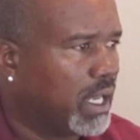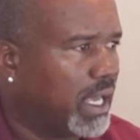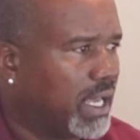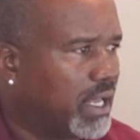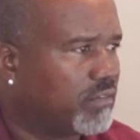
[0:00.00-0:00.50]

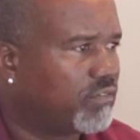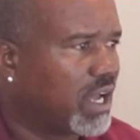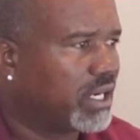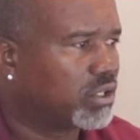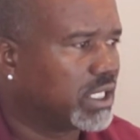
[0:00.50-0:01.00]
And
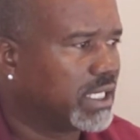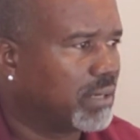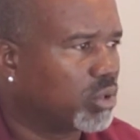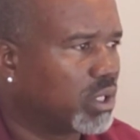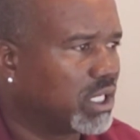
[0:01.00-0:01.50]
finally, I'm
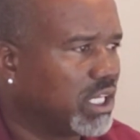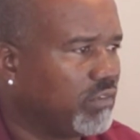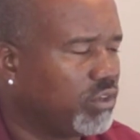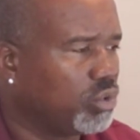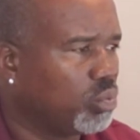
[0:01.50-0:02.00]
going to
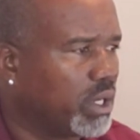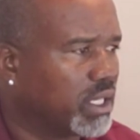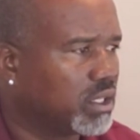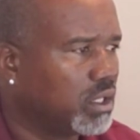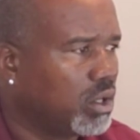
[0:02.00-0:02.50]
leave you
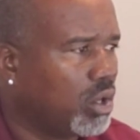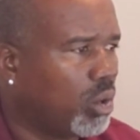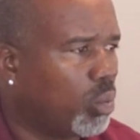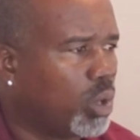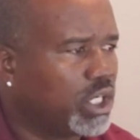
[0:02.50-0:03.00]
with
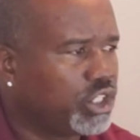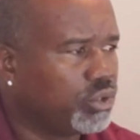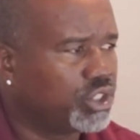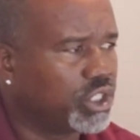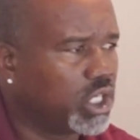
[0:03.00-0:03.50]
what you
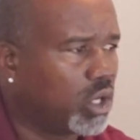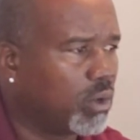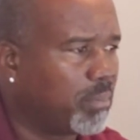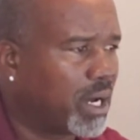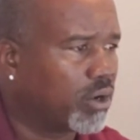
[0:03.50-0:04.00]
should know
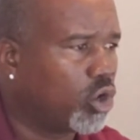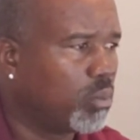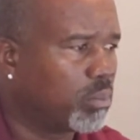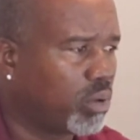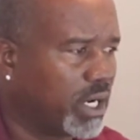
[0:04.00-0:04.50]
about
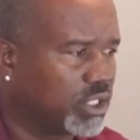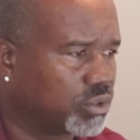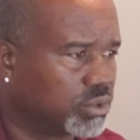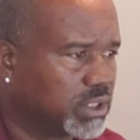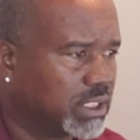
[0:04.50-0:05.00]
home
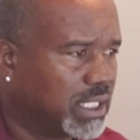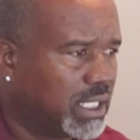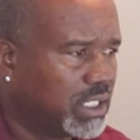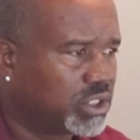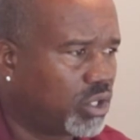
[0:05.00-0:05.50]
appraisals.
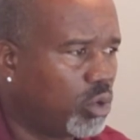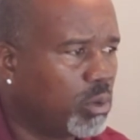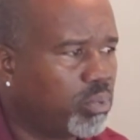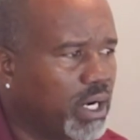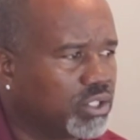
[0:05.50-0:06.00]
So home
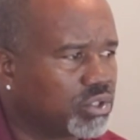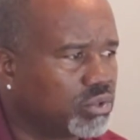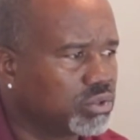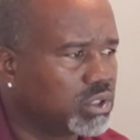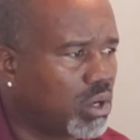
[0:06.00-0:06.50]

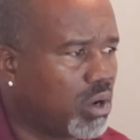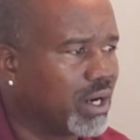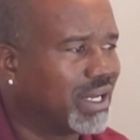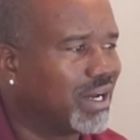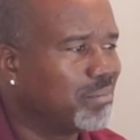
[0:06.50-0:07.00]
appraisals are
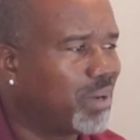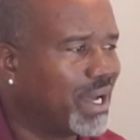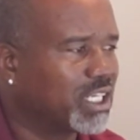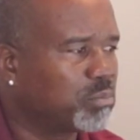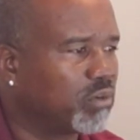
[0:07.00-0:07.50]
an
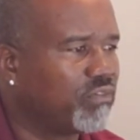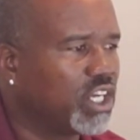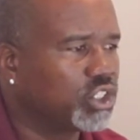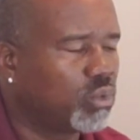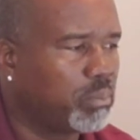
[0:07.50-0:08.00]
unbiased
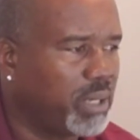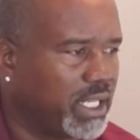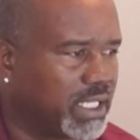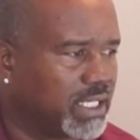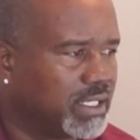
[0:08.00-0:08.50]
professional
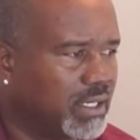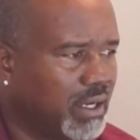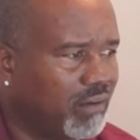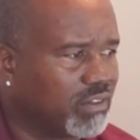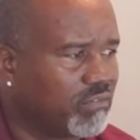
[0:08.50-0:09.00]
opinion
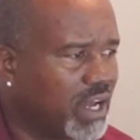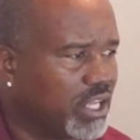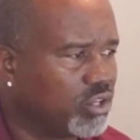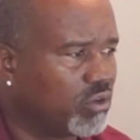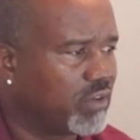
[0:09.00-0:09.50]
of the
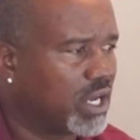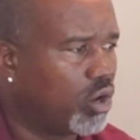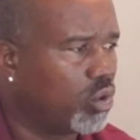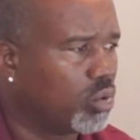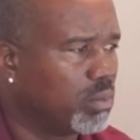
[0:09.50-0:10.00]
value of a
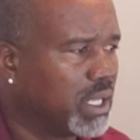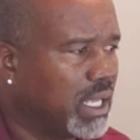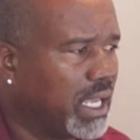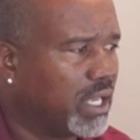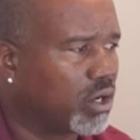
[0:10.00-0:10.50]
home
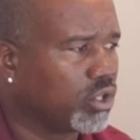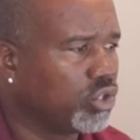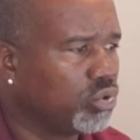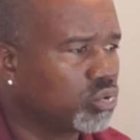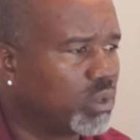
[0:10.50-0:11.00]
and are
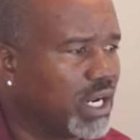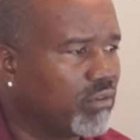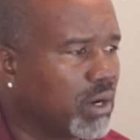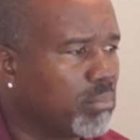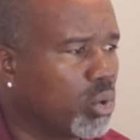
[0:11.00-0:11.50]
used
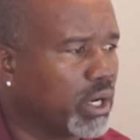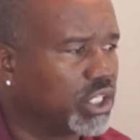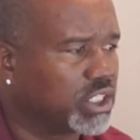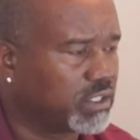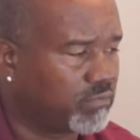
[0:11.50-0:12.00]
whenever a
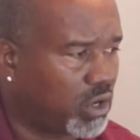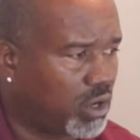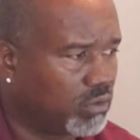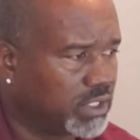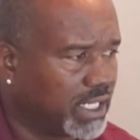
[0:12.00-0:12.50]
mortgage is
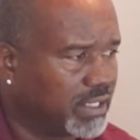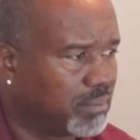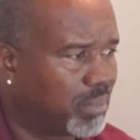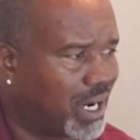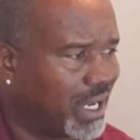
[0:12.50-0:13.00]
involved in the
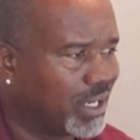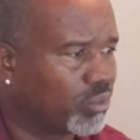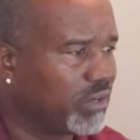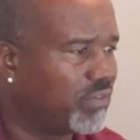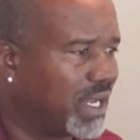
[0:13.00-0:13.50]
buying,
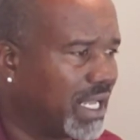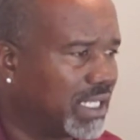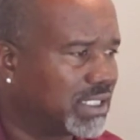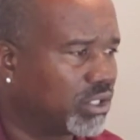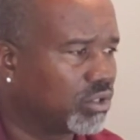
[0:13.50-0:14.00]

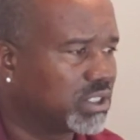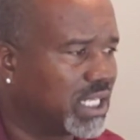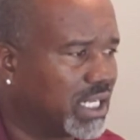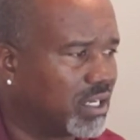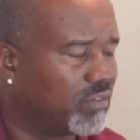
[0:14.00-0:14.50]
refinancing, or
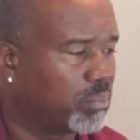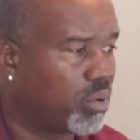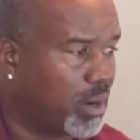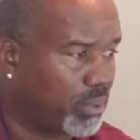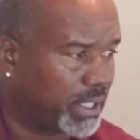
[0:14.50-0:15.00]
selling of a
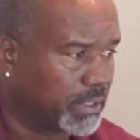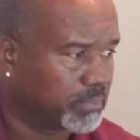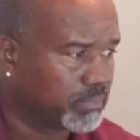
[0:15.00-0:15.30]
property.